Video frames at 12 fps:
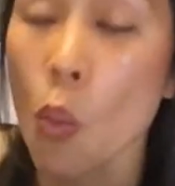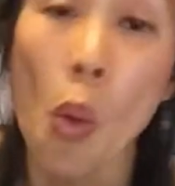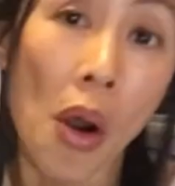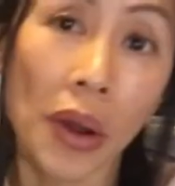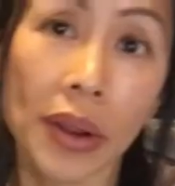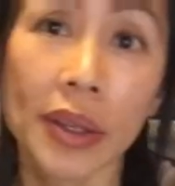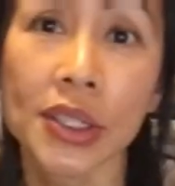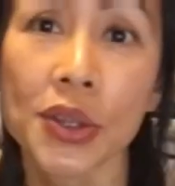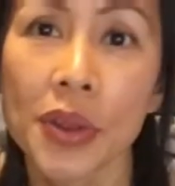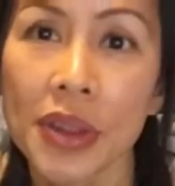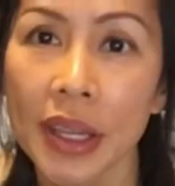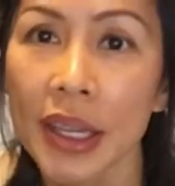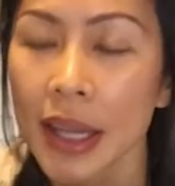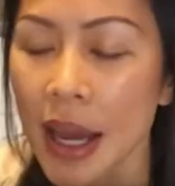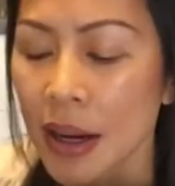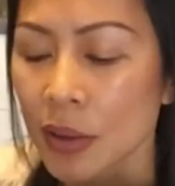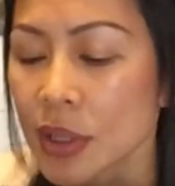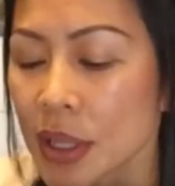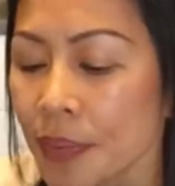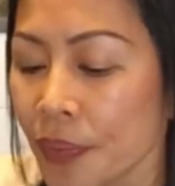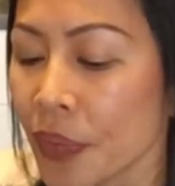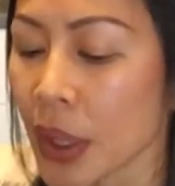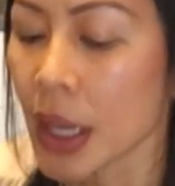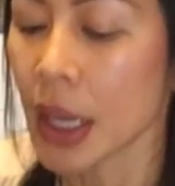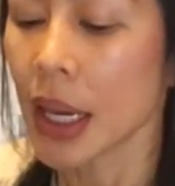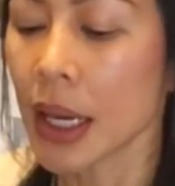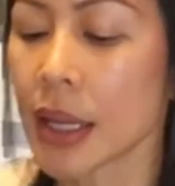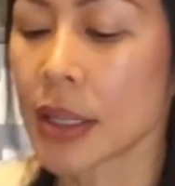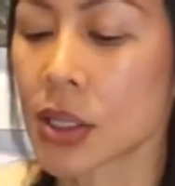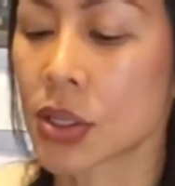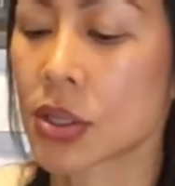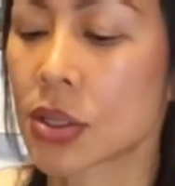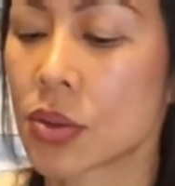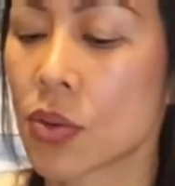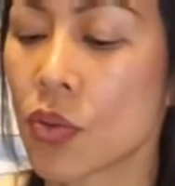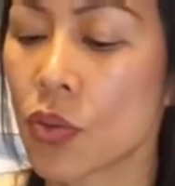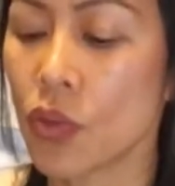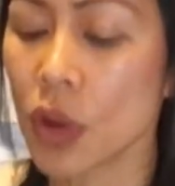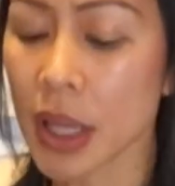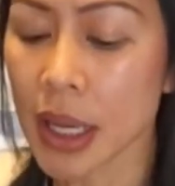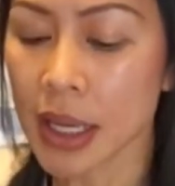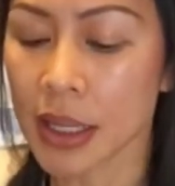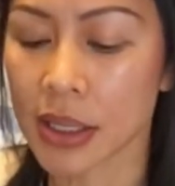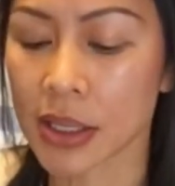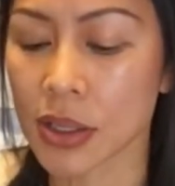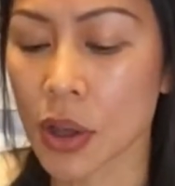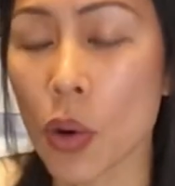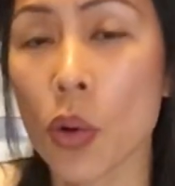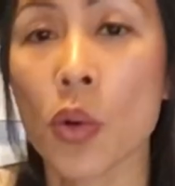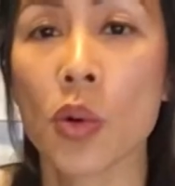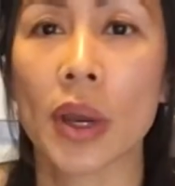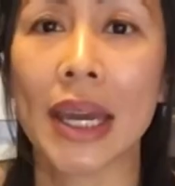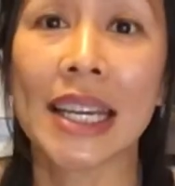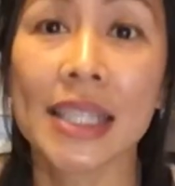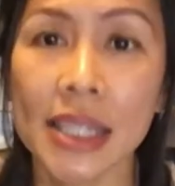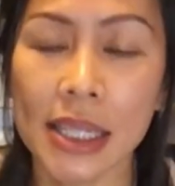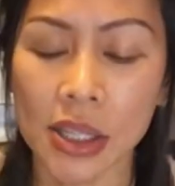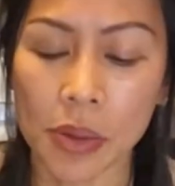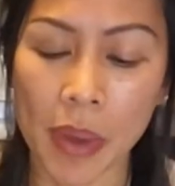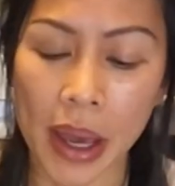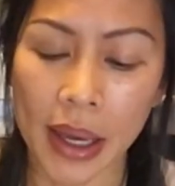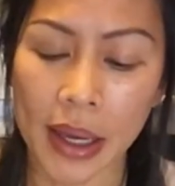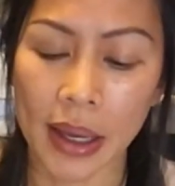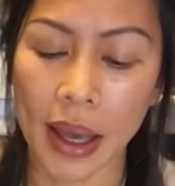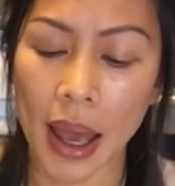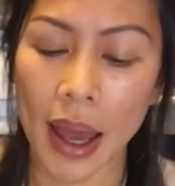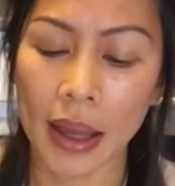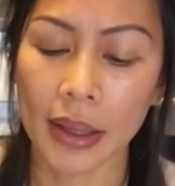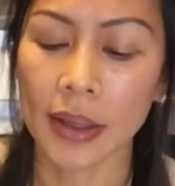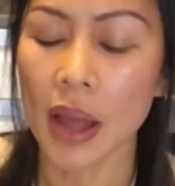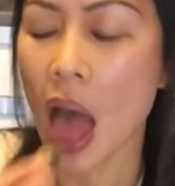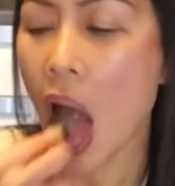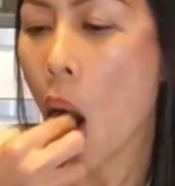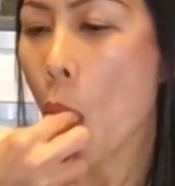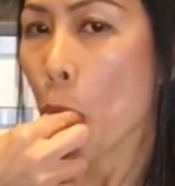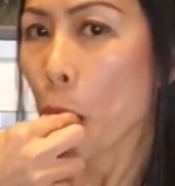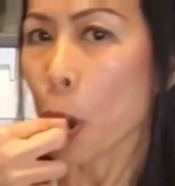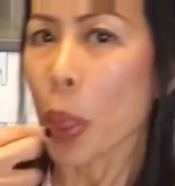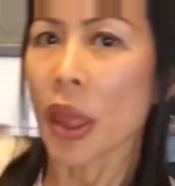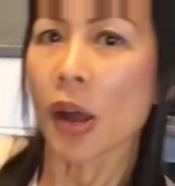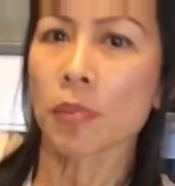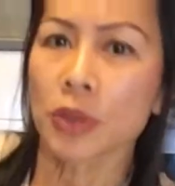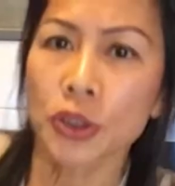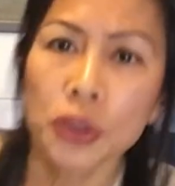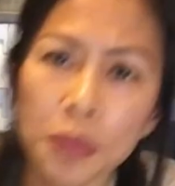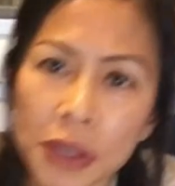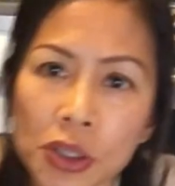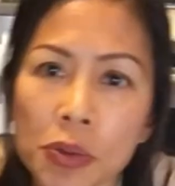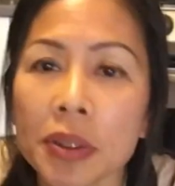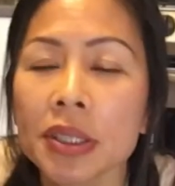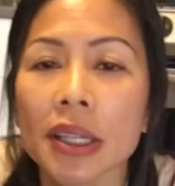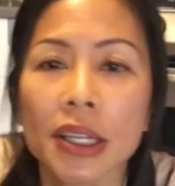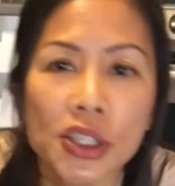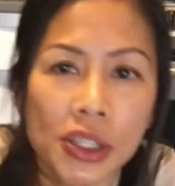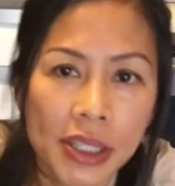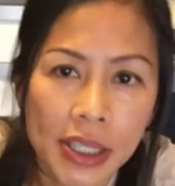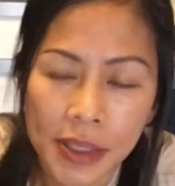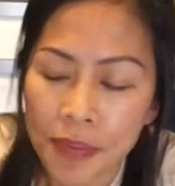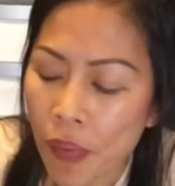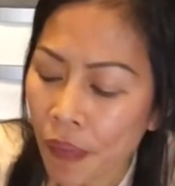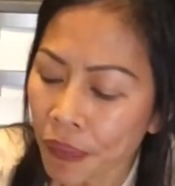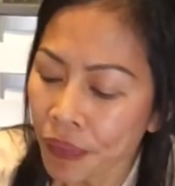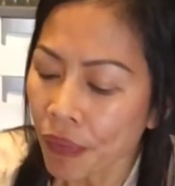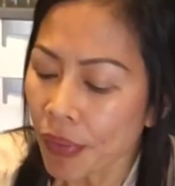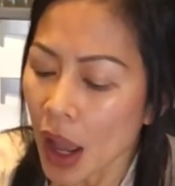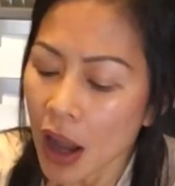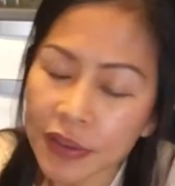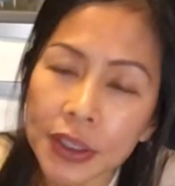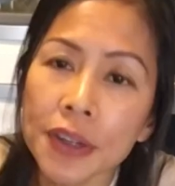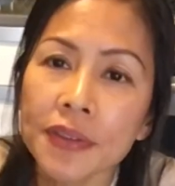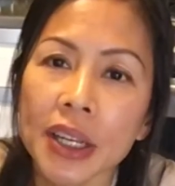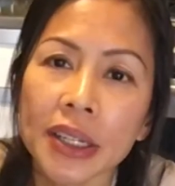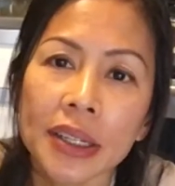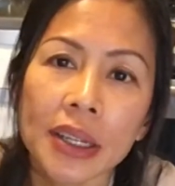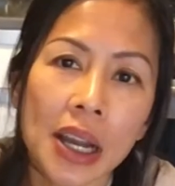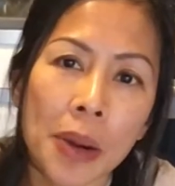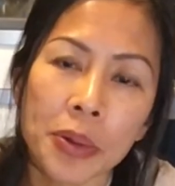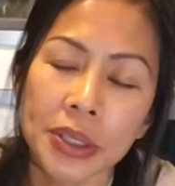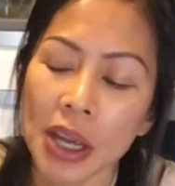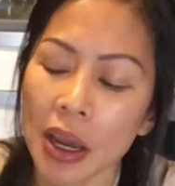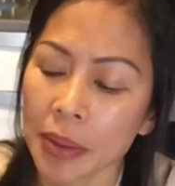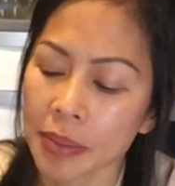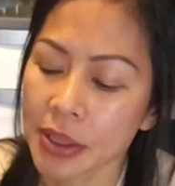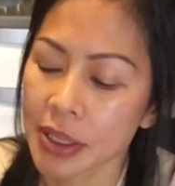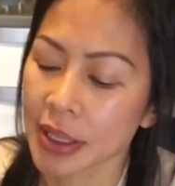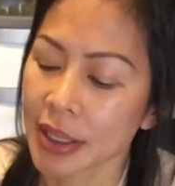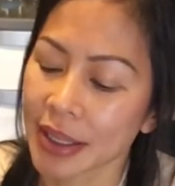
water to thin it out. It is really so easy to make and super, super delicious. After you've done it a couple times,